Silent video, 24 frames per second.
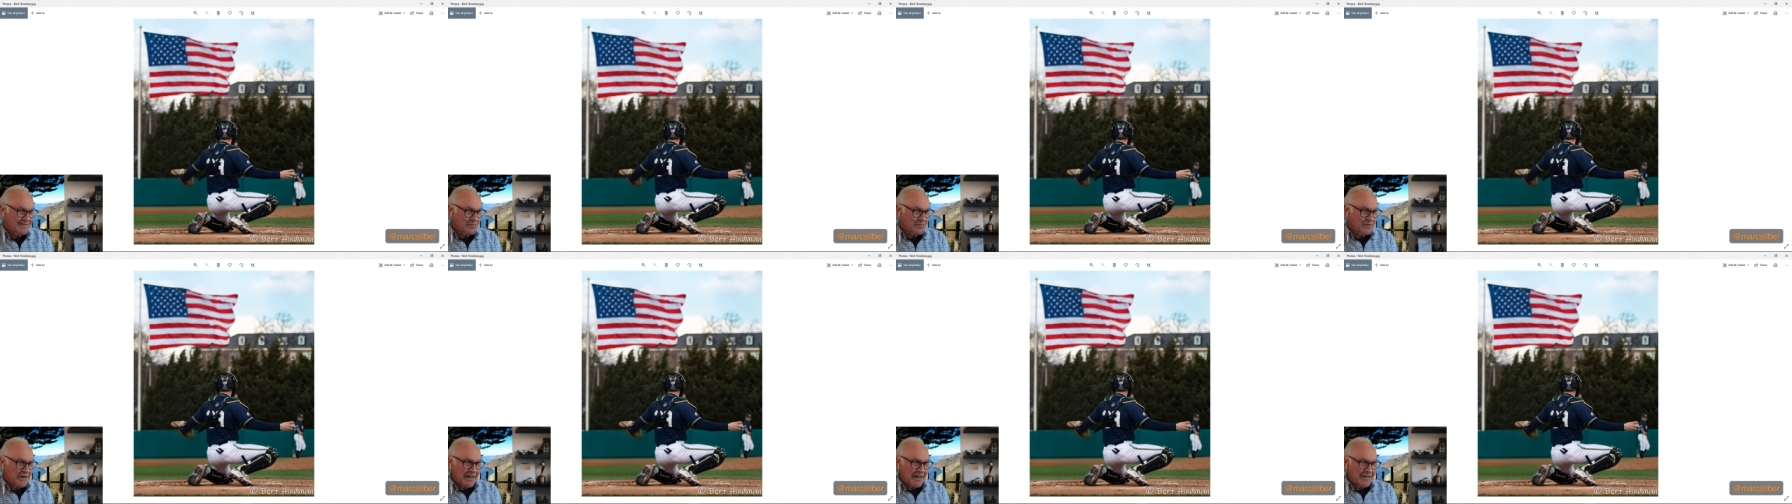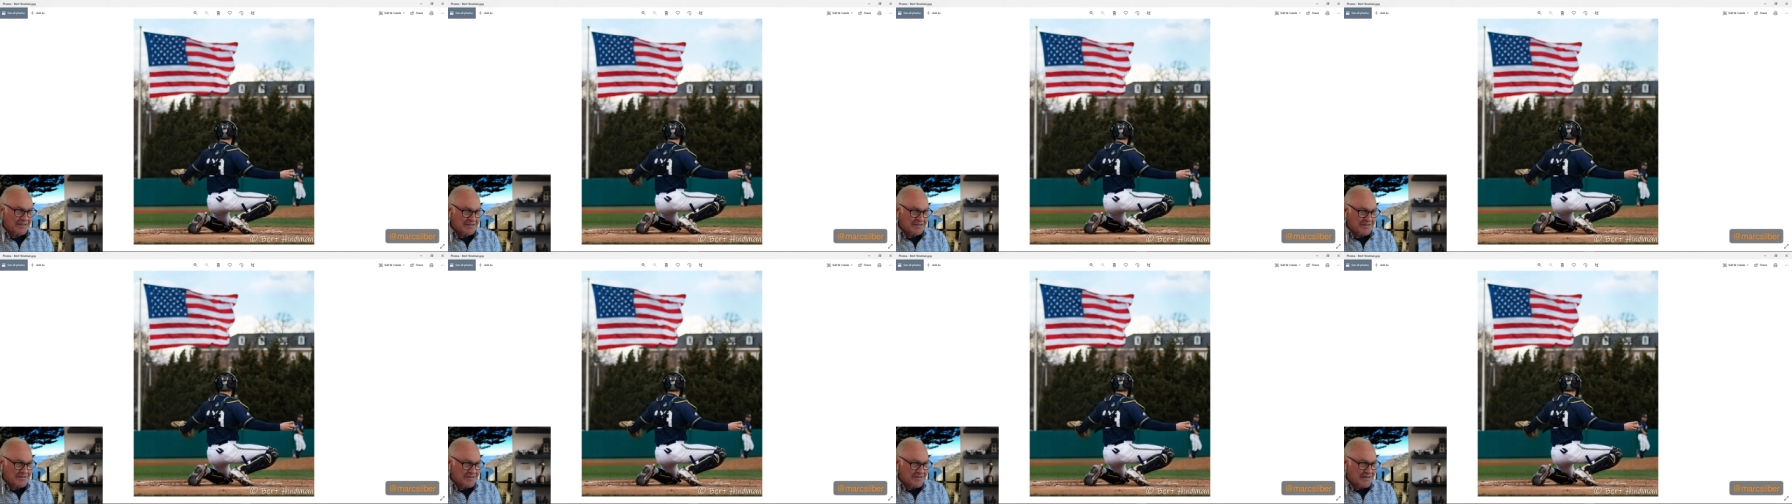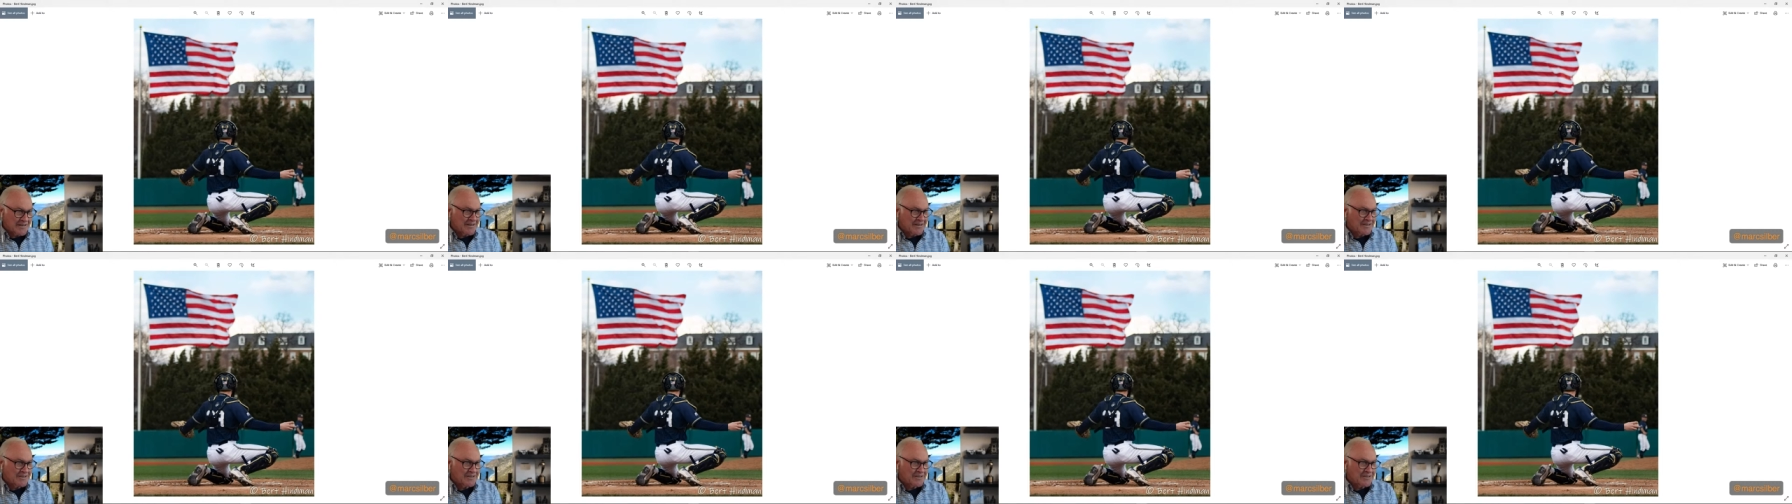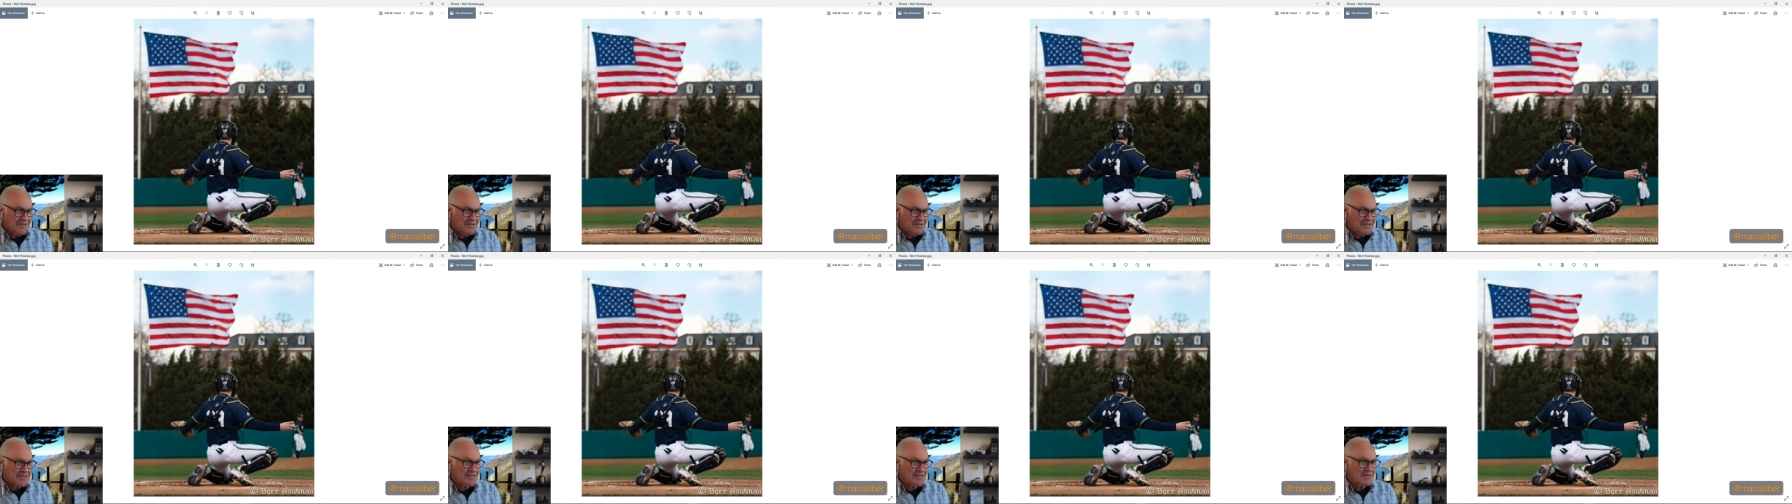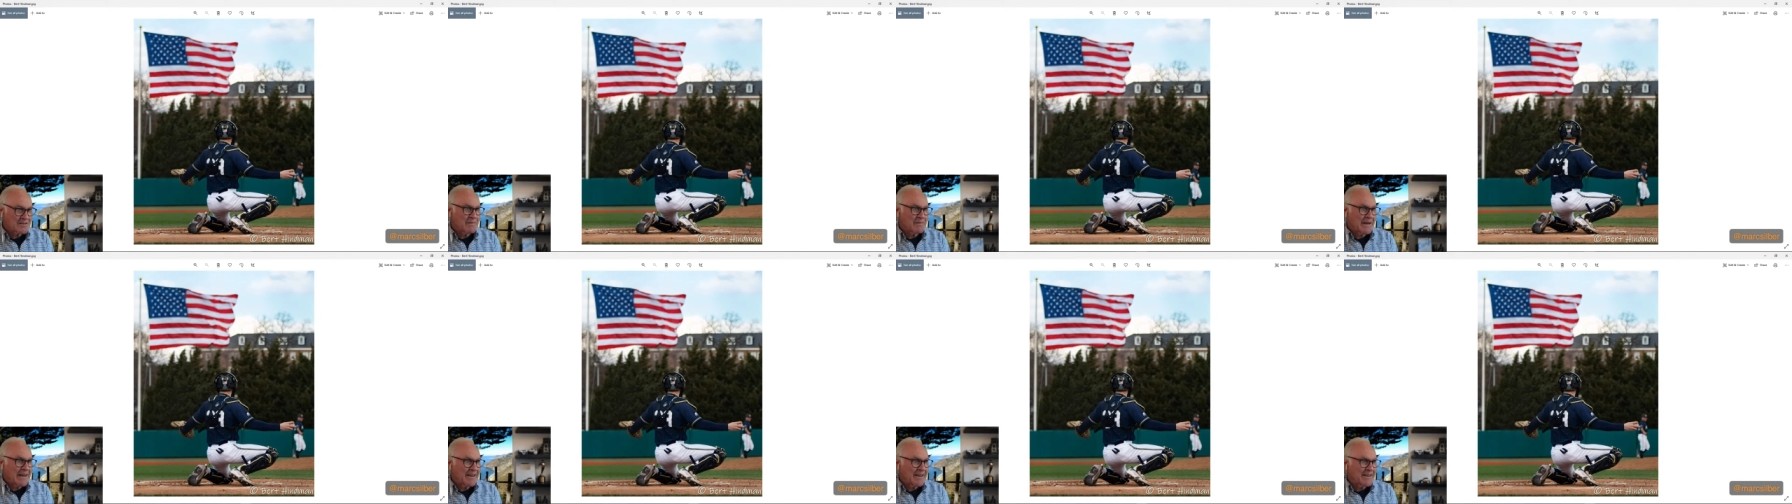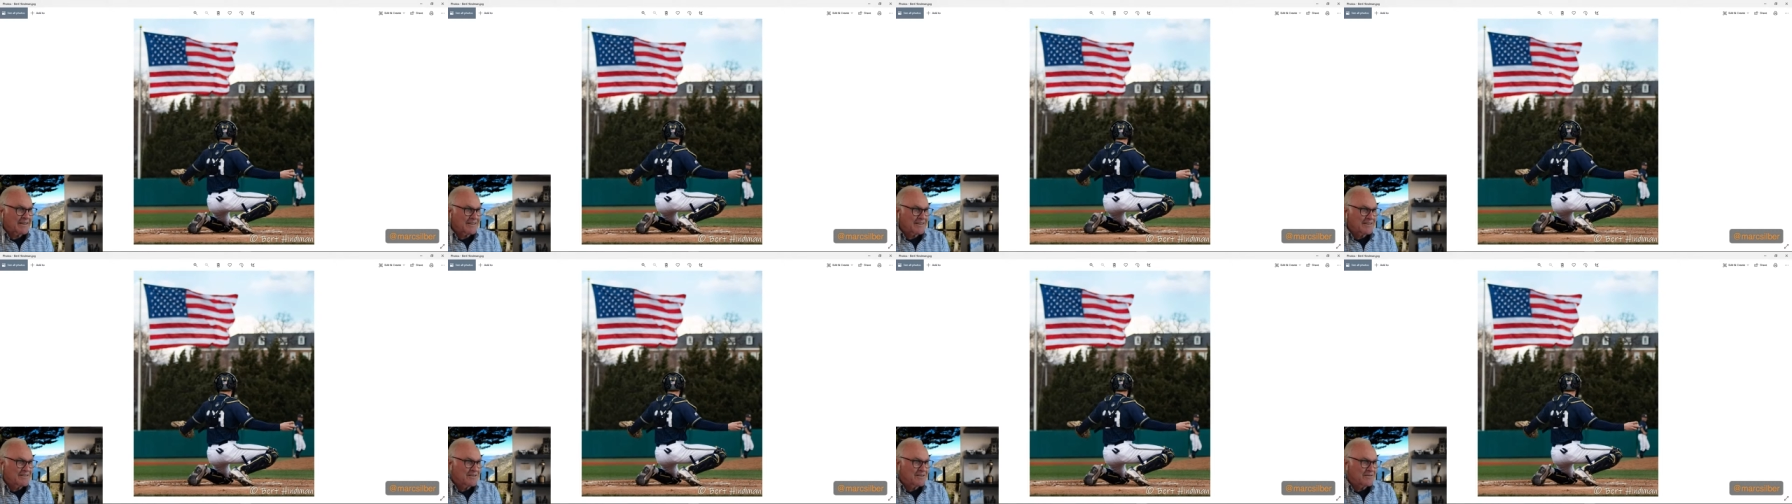right center,
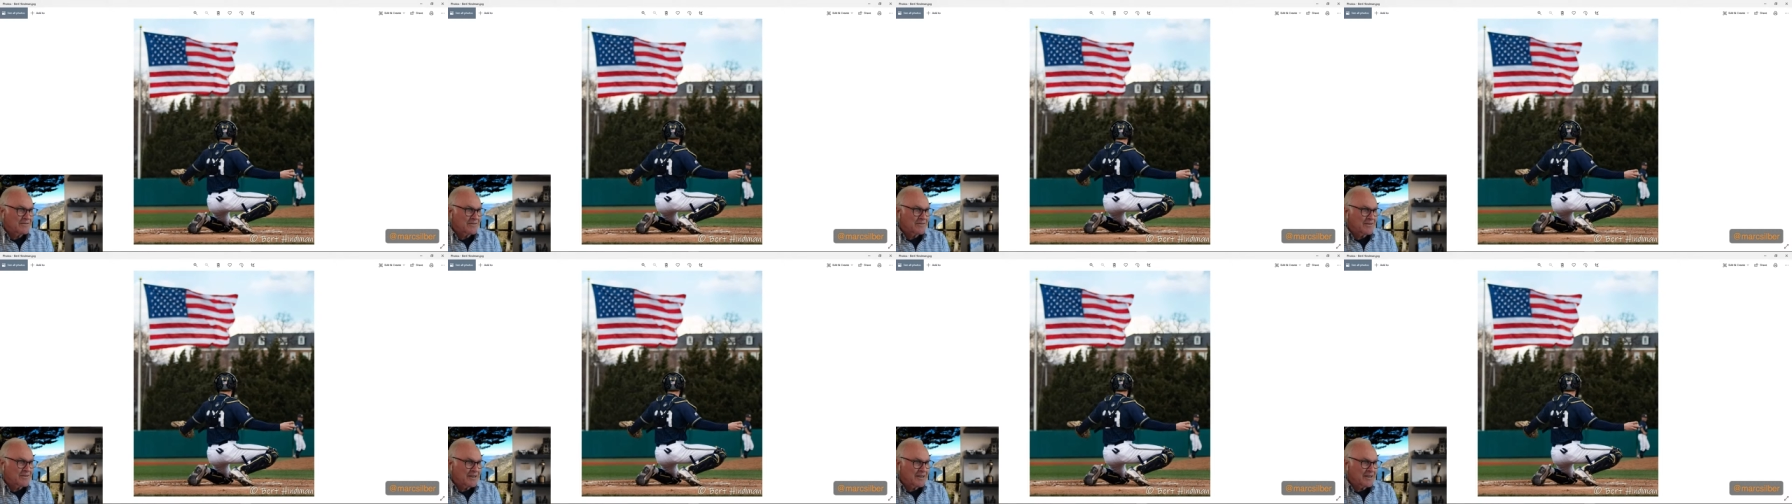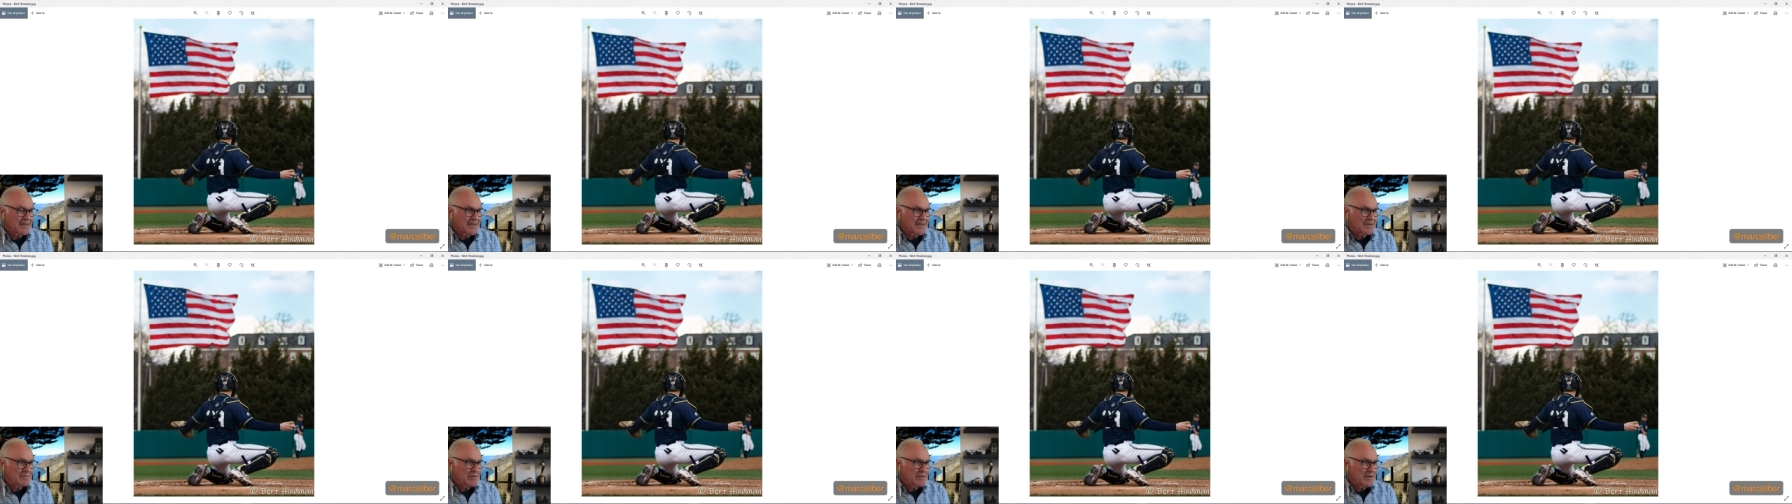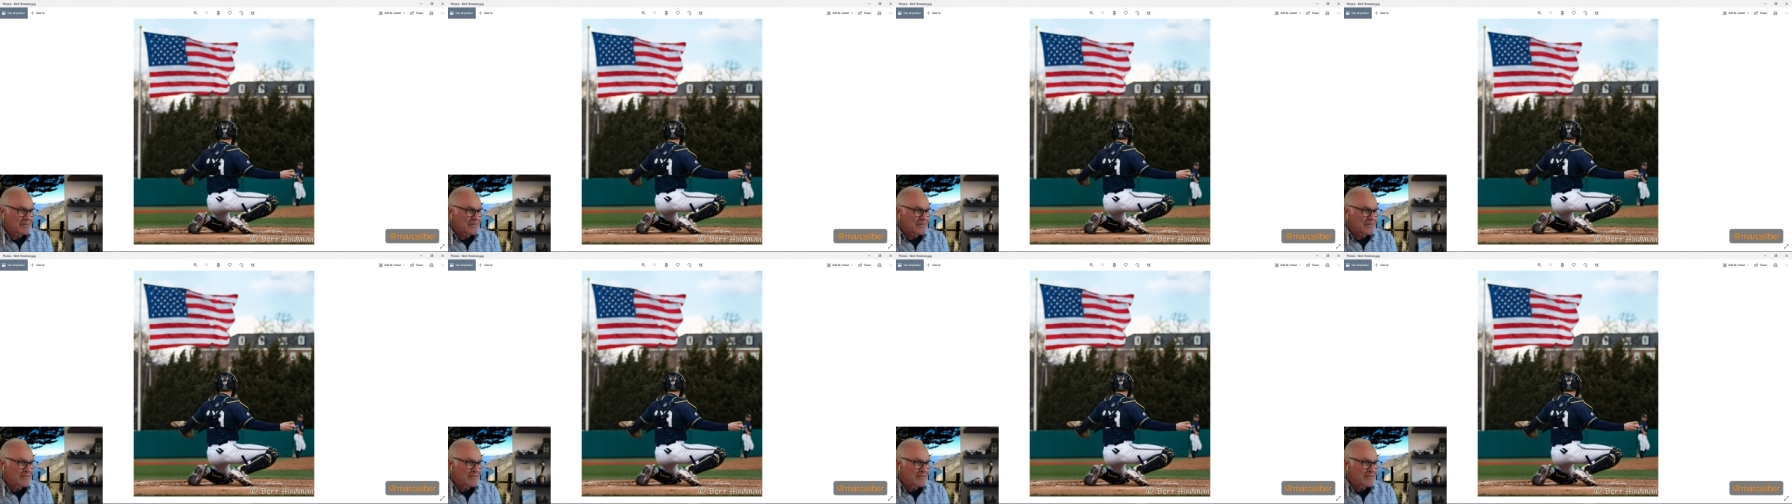smack in the frame.